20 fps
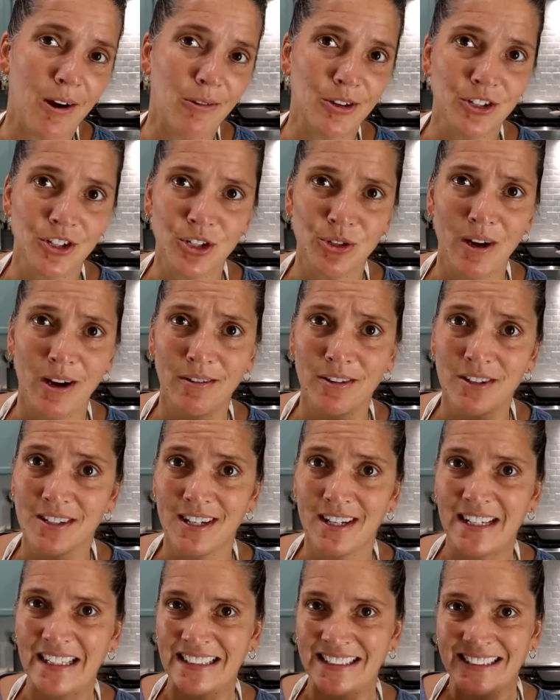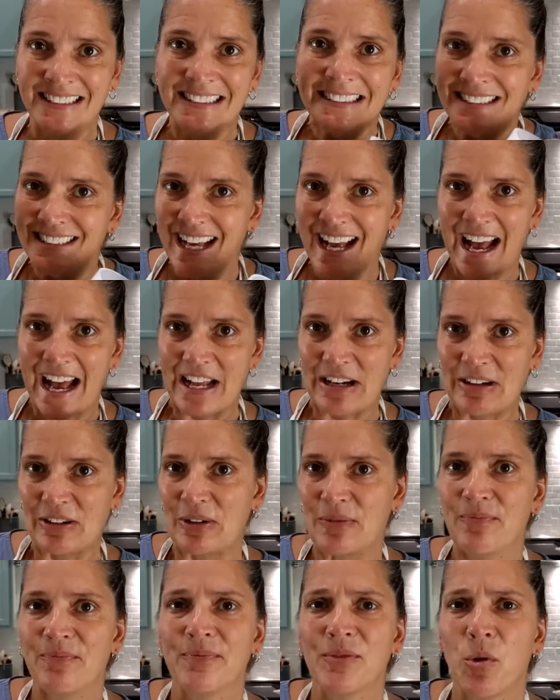So hour, two hours a day.
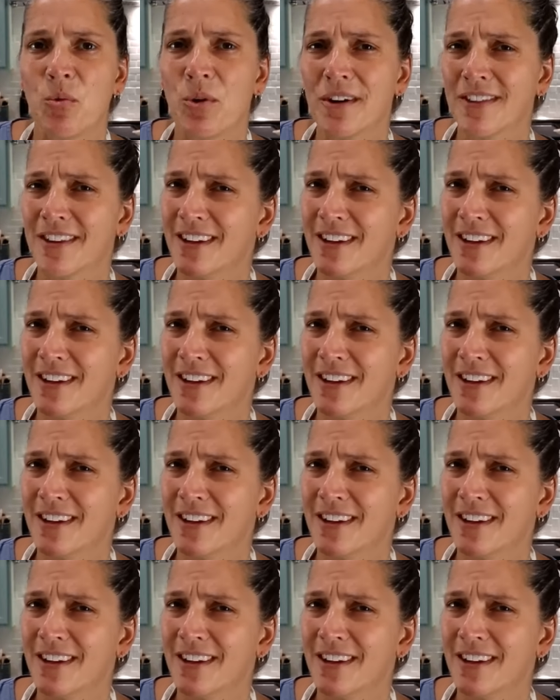I don't know.